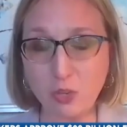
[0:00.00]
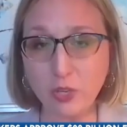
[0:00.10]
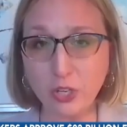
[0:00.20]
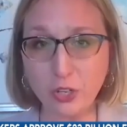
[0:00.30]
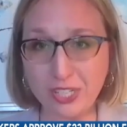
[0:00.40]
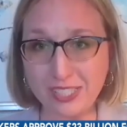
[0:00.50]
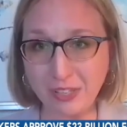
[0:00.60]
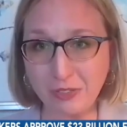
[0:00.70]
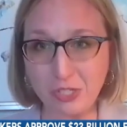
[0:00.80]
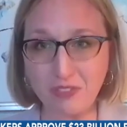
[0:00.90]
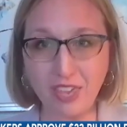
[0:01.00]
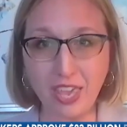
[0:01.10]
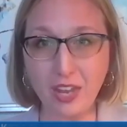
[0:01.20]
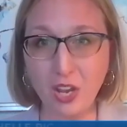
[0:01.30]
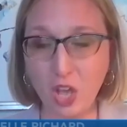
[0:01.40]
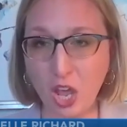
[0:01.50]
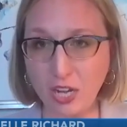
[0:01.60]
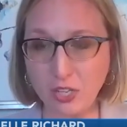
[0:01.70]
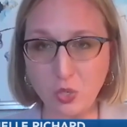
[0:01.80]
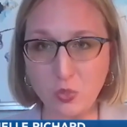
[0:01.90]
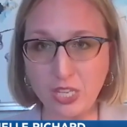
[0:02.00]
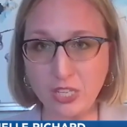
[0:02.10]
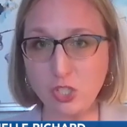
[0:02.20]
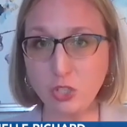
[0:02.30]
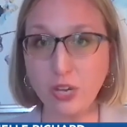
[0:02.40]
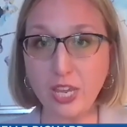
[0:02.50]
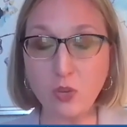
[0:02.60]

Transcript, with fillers: So you can earn a skills certificate, an associate's degree,